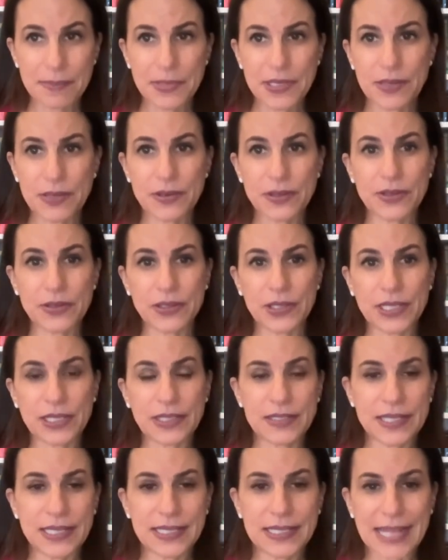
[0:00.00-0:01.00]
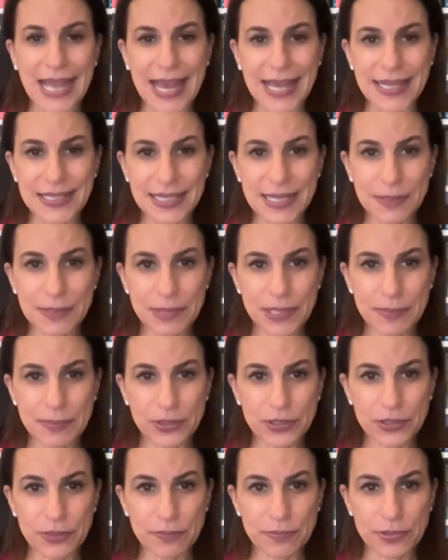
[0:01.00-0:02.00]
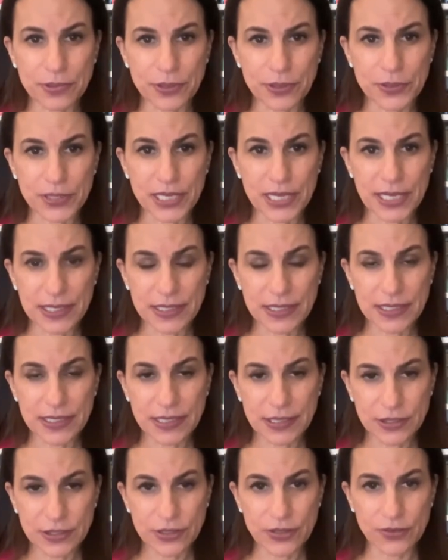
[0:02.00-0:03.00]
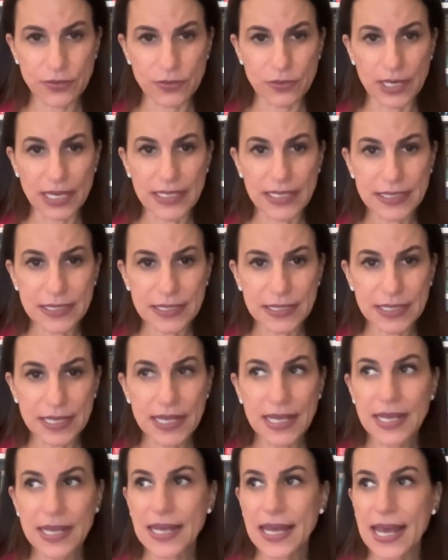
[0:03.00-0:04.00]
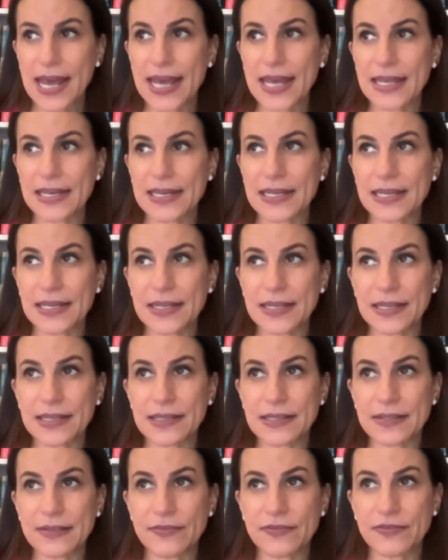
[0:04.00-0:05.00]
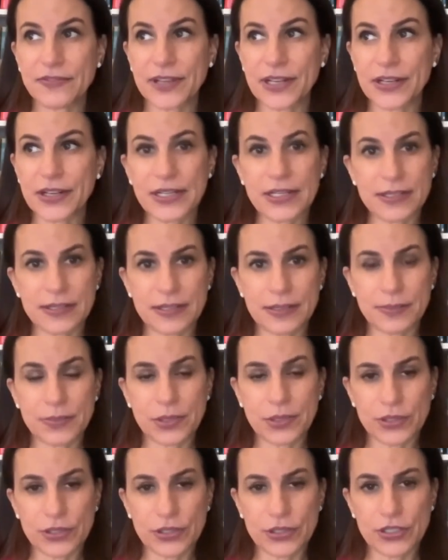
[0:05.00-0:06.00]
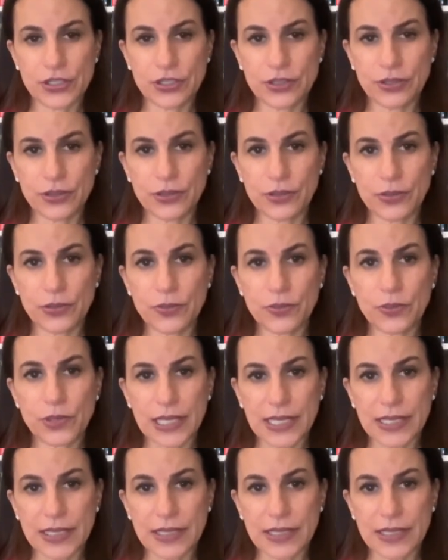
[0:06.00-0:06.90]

I mean, he's asking people to protest his arrest. And it's very similar to